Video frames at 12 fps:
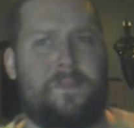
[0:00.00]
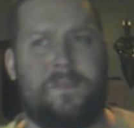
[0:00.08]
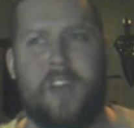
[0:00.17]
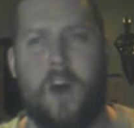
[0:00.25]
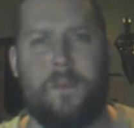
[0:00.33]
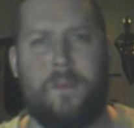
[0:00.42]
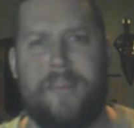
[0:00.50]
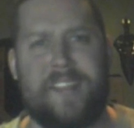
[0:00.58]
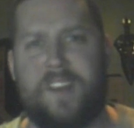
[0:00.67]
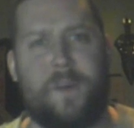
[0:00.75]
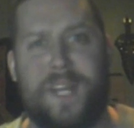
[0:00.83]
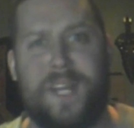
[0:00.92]
No, that's
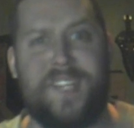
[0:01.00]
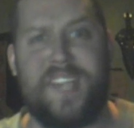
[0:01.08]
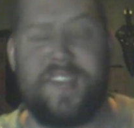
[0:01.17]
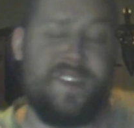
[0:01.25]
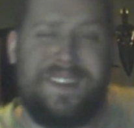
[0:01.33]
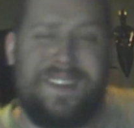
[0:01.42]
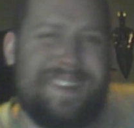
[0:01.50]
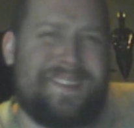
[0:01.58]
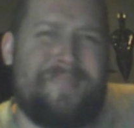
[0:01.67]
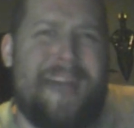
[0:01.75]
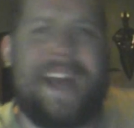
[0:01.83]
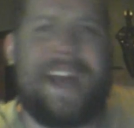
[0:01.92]
not what he says.
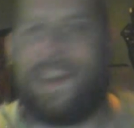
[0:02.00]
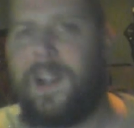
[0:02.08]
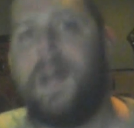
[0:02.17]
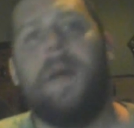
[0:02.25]
Doesn't matter.